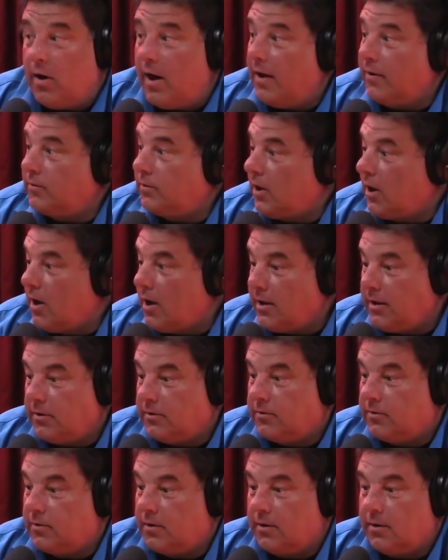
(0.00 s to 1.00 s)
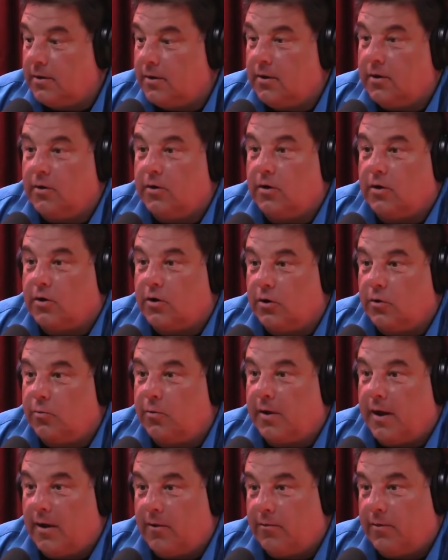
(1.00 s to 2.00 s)
as hard as you, you know you could
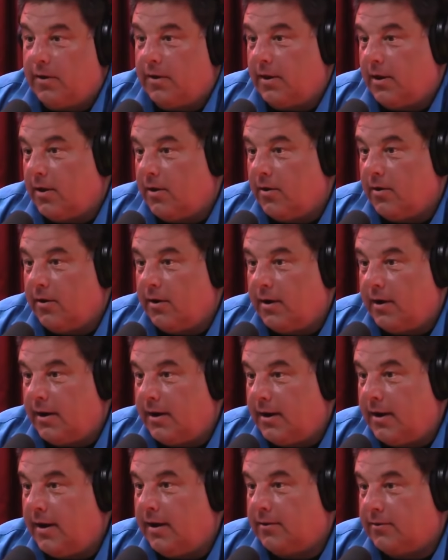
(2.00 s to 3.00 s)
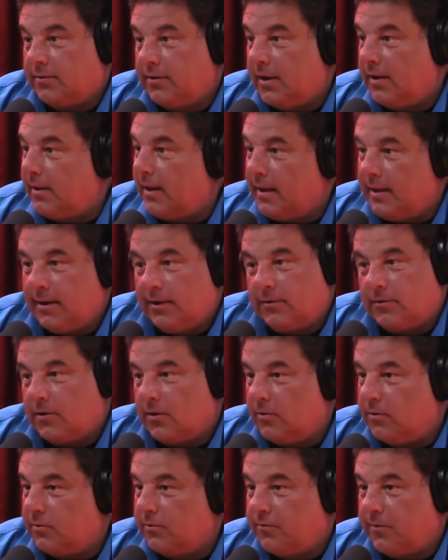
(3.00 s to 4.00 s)
without really hurting. And he had said that, let's
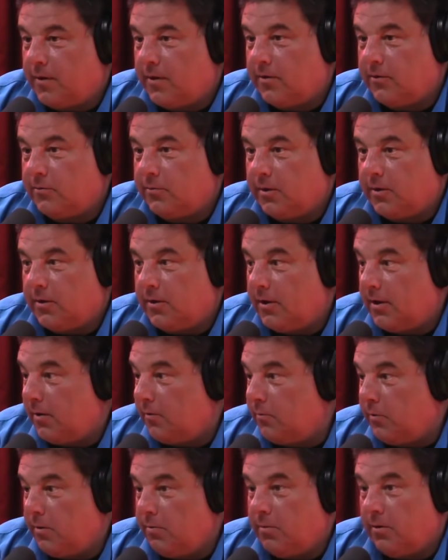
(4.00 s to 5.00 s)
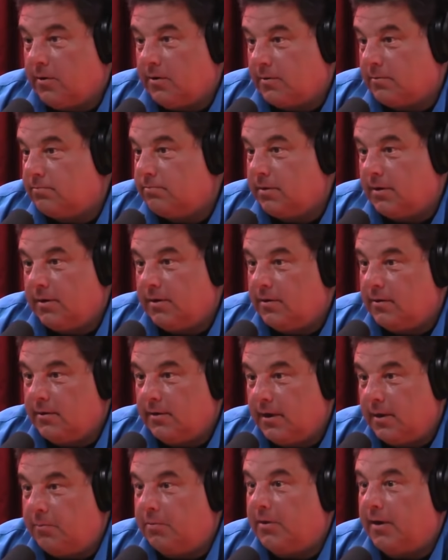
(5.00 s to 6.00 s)
go as far as we could, and we were, you know,
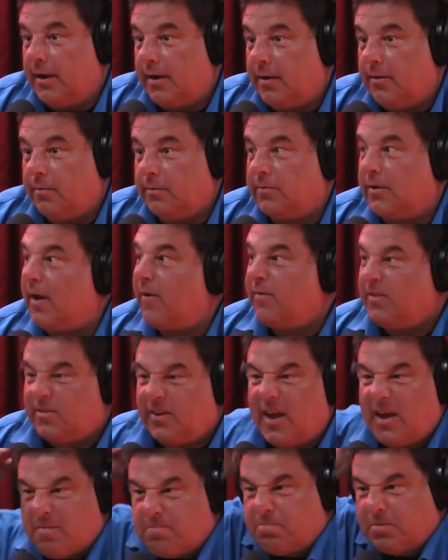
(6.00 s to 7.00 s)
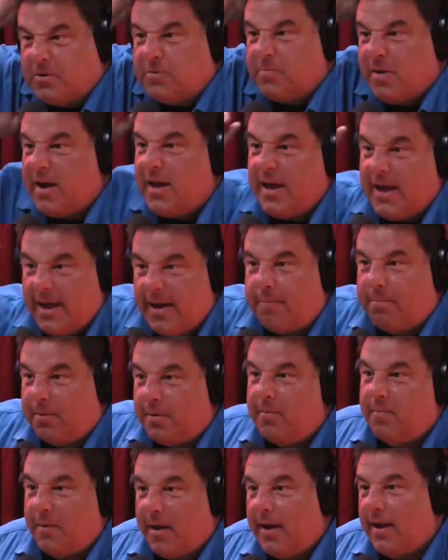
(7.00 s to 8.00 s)
but how he, do you he, do was, that? he was saying, pull my hair,
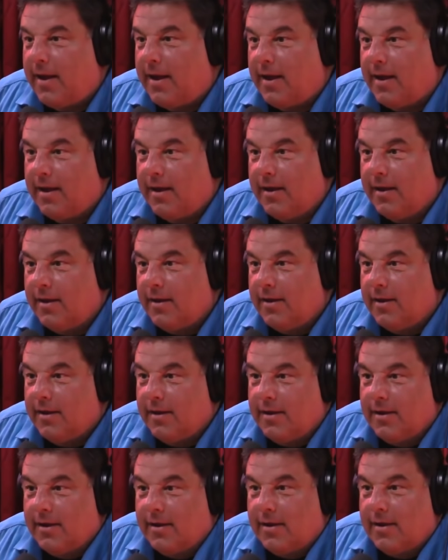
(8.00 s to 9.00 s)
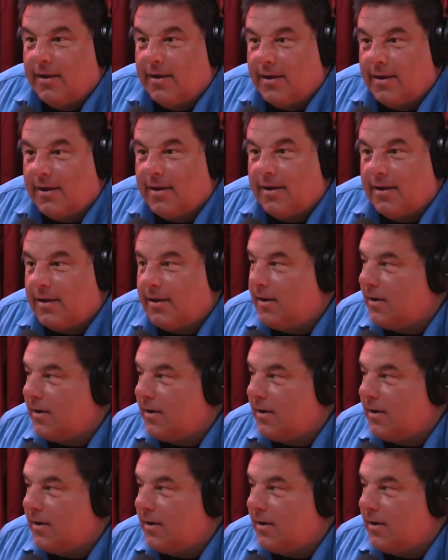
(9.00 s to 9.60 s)
pull my hair. you